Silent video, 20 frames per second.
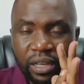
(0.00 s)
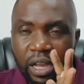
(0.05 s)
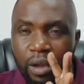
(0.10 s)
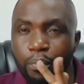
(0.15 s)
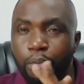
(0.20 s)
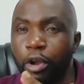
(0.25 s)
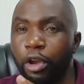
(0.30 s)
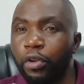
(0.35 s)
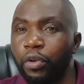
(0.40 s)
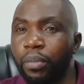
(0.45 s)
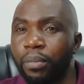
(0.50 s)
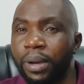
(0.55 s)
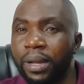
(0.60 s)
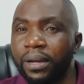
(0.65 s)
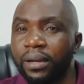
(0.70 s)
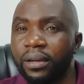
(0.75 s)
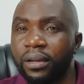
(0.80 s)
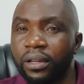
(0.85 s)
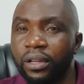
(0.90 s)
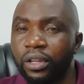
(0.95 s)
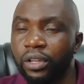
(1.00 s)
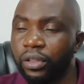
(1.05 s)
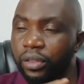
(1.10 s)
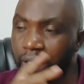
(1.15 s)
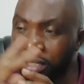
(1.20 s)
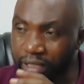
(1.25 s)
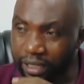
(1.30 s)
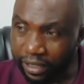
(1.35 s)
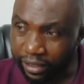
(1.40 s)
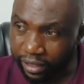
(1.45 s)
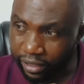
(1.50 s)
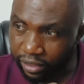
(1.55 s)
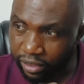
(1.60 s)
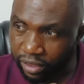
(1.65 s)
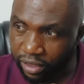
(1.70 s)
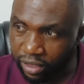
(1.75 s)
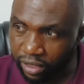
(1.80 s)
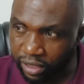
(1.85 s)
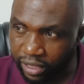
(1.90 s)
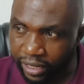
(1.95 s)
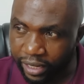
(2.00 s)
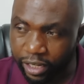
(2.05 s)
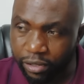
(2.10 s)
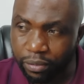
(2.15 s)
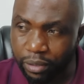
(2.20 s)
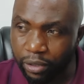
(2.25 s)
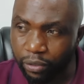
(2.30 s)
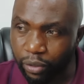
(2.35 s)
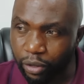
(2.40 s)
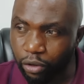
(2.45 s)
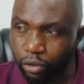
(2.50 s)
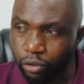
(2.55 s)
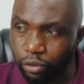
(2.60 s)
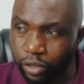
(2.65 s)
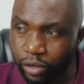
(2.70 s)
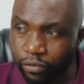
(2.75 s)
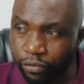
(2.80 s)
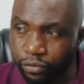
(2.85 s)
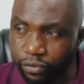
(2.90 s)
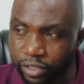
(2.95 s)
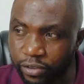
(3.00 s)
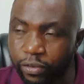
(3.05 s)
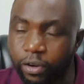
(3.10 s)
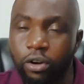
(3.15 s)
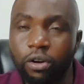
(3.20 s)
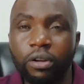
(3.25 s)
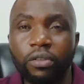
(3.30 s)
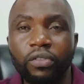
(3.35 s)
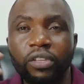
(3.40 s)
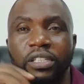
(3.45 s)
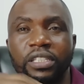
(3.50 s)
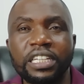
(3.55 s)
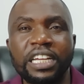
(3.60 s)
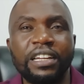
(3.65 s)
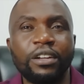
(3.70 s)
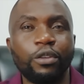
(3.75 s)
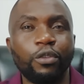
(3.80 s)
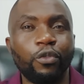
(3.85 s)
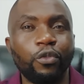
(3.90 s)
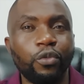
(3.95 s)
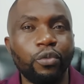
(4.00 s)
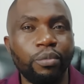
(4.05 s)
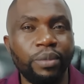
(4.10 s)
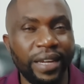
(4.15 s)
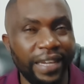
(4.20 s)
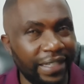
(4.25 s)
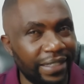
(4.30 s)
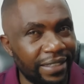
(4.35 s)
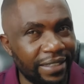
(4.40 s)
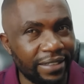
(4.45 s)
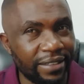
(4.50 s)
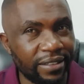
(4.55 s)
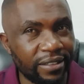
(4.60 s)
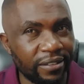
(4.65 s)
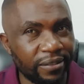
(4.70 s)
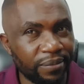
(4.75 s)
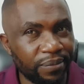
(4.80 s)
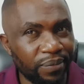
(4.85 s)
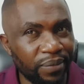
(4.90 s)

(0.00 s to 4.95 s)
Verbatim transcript: appoint your man this is the, the, the arrangement we are going to have several of these kind of ministers